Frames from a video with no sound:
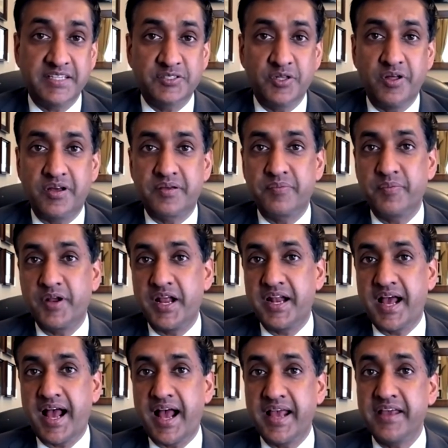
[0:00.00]
guess, look,
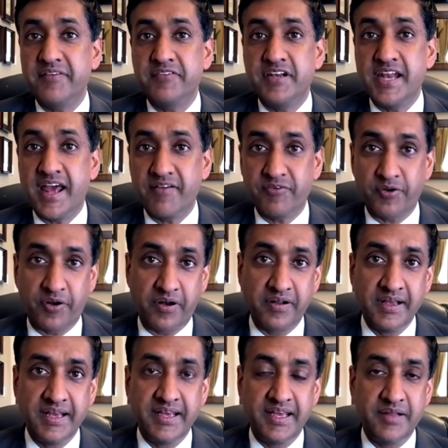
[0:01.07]
Brianna, I have
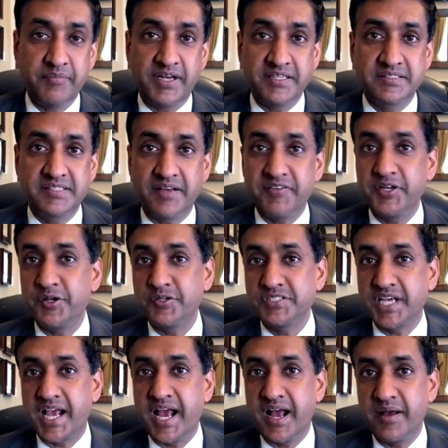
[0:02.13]
never in my 7
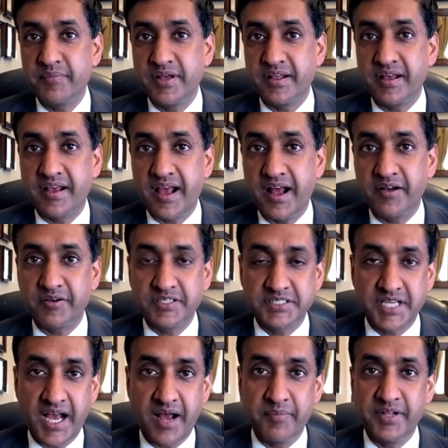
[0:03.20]
years of
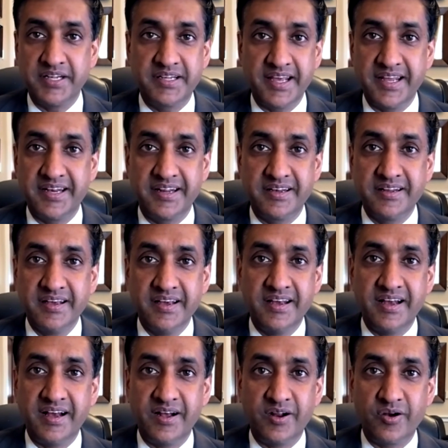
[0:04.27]
Congress commentated
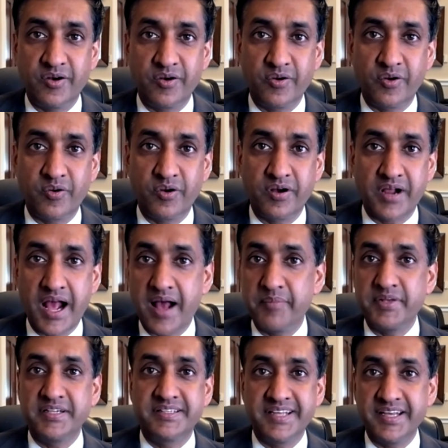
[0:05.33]
or
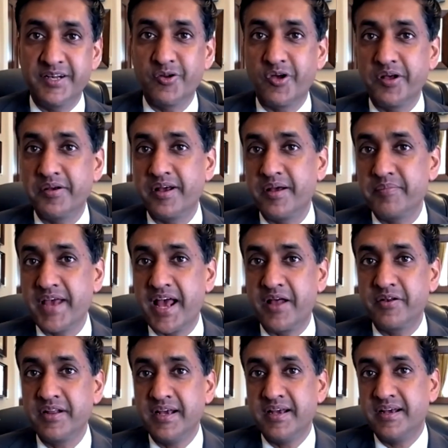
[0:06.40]
commented
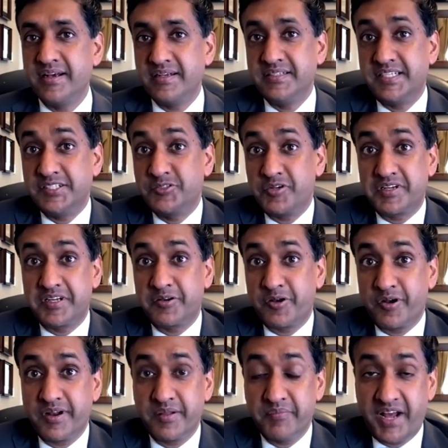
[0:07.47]
about a district
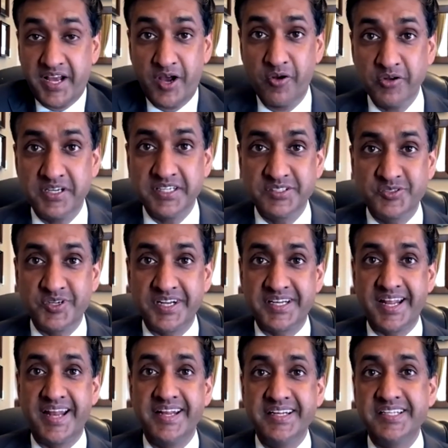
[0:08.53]
attorney in my own
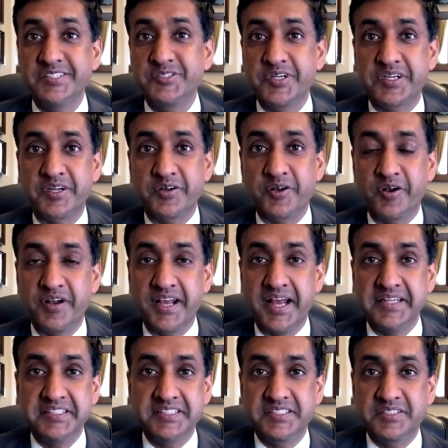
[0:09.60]
district, any district
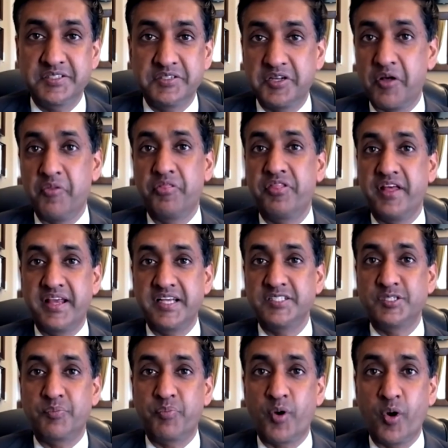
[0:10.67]
attorney. I just don't
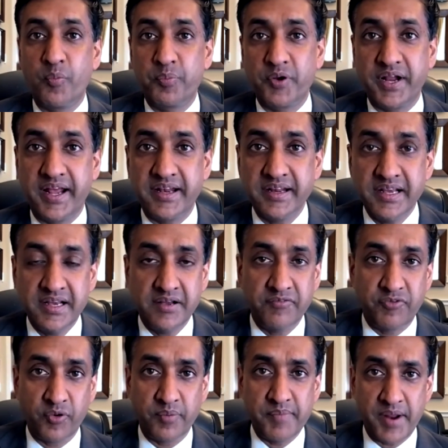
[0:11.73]
think it's appropriate
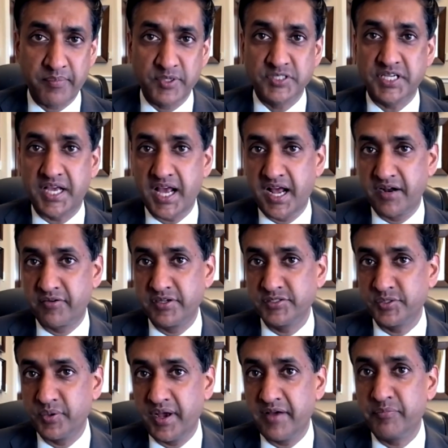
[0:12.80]
for members of
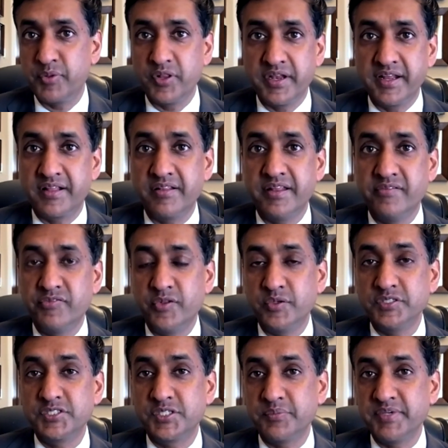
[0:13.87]
Congress who have political
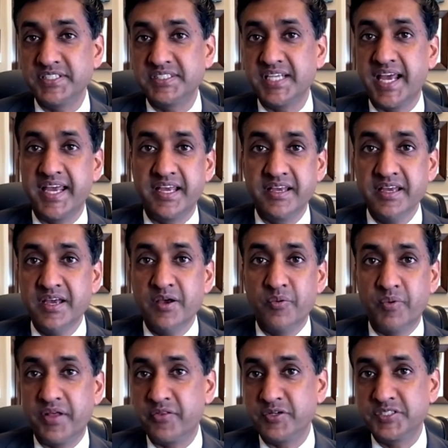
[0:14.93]
influence to be saying
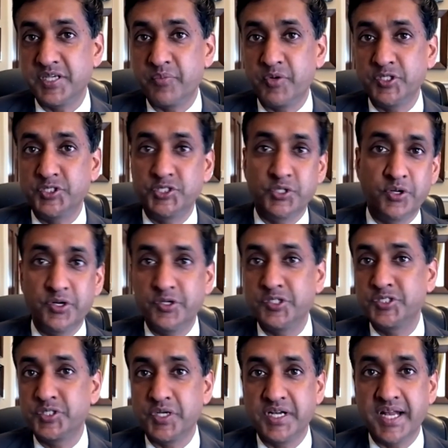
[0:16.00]
whether someone should or
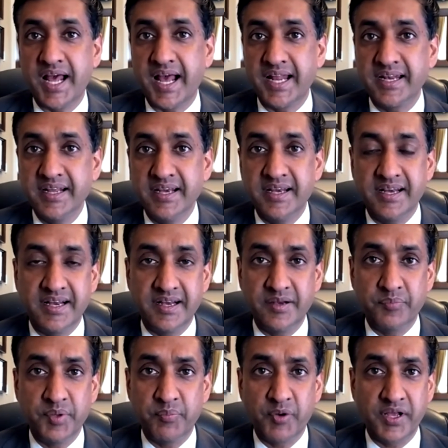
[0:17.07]
should not
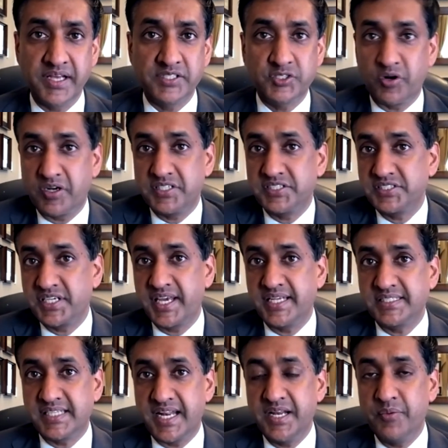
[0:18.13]
be bringing charges
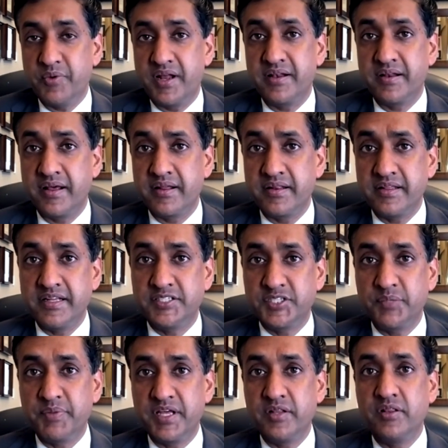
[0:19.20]
against anyone. It
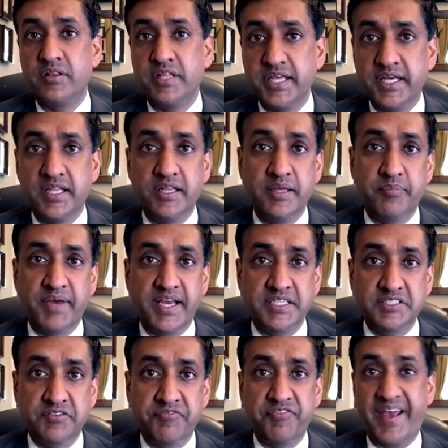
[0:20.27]
should be legally
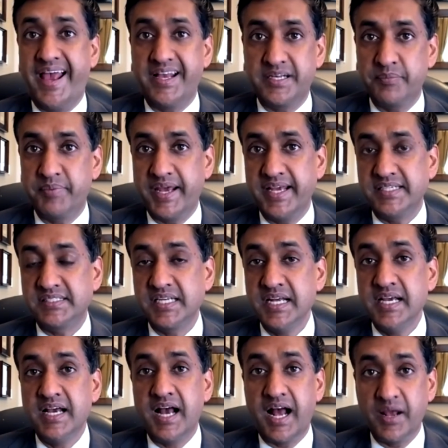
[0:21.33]
based, fact-based.
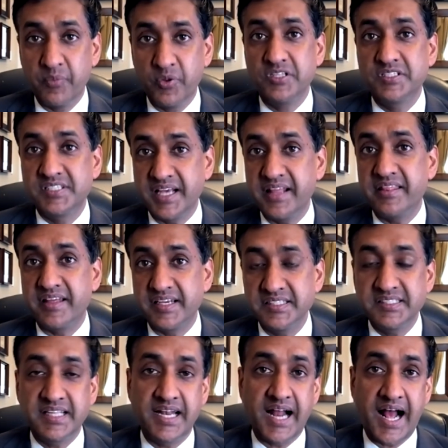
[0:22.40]
I will say
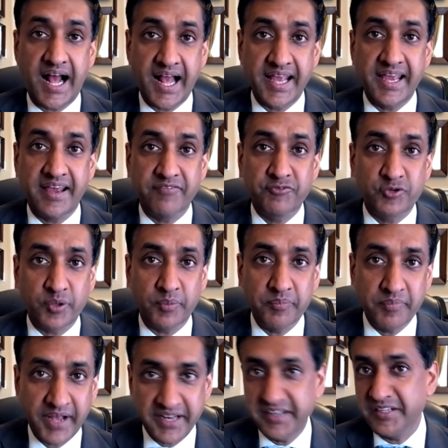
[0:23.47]
this, that I have
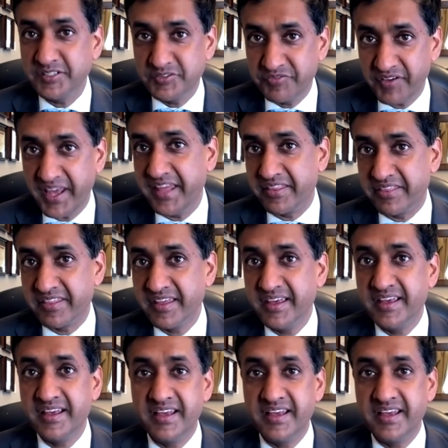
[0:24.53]
tremendous faith